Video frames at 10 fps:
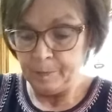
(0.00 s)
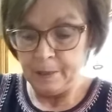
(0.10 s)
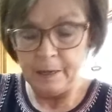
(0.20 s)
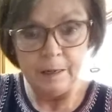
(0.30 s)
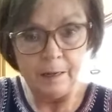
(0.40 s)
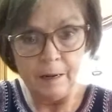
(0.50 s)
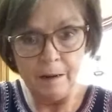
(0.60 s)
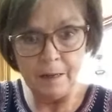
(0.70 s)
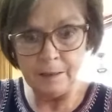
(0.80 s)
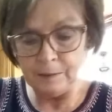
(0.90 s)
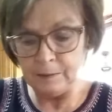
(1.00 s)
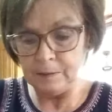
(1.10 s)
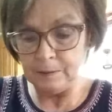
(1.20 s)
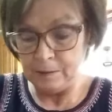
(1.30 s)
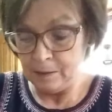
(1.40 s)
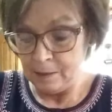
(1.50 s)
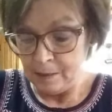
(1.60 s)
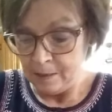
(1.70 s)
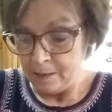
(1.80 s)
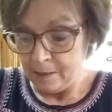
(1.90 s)
Get it nice,
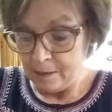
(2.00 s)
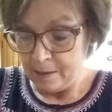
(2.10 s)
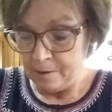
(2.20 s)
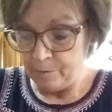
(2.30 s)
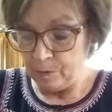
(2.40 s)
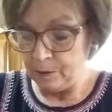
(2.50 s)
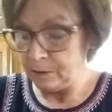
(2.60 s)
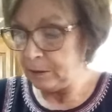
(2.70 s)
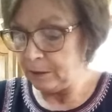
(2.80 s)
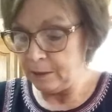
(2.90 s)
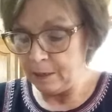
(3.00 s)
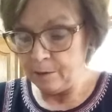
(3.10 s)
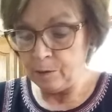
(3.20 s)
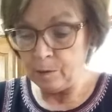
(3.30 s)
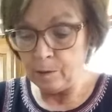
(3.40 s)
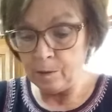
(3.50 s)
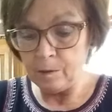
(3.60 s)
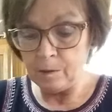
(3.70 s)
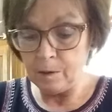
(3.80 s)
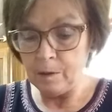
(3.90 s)
everything
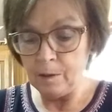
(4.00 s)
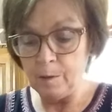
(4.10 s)
together.